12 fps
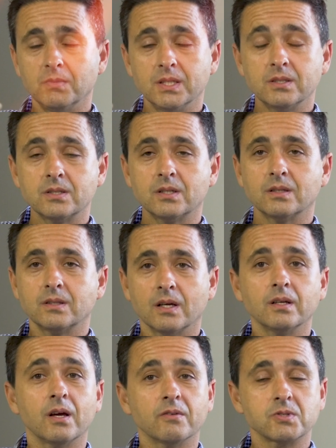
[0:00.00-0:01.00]
means that
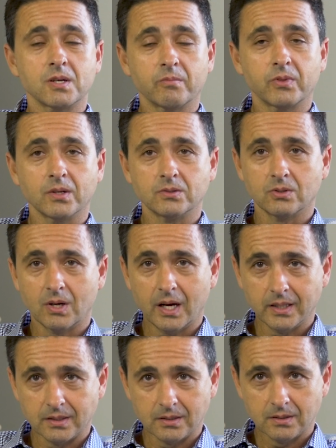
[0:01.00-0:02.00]
they have something to
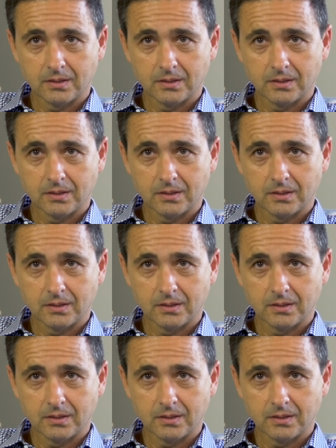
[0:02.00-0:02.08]
hide.